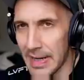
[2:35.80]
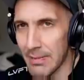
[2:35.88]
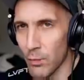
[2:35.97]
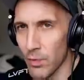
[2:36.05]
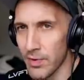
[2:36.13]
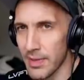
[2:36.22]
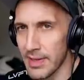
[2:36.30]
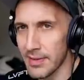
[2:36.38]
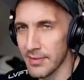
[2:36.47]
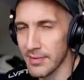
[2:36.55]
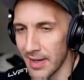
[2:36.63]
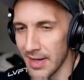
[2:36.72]
i'm
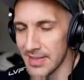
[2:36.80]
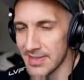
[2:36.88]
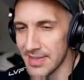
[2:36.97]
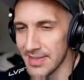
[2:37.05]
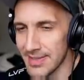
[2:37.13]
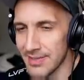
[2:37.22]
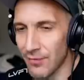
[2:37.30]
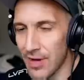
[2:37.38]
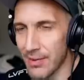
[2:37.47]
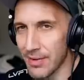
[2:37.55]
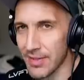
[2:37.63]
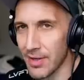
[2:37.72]
worried i see this
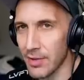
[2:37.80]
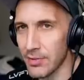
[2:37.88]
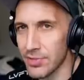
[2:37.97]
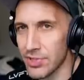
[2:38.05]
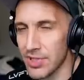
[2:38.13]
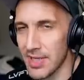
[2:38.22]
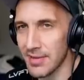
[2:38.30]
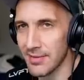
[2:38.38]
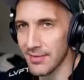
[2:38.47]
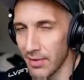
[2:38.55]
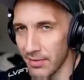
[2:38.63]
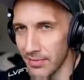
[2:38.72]
frame and i thought oh shit
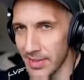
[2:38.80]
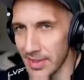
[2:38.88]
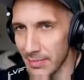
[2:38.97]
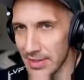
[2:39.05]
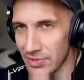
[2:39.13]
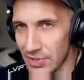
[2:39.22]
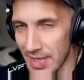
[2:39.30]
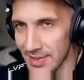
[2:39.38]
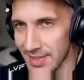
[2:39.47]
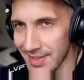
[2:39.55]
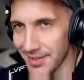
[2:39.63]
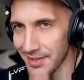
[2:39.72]
are they gonna be
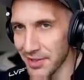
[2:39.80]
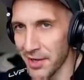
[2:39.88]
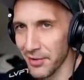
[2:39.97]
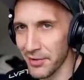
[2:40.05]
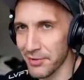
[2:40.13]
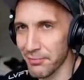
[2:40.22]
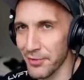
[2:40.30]
djenting in a colored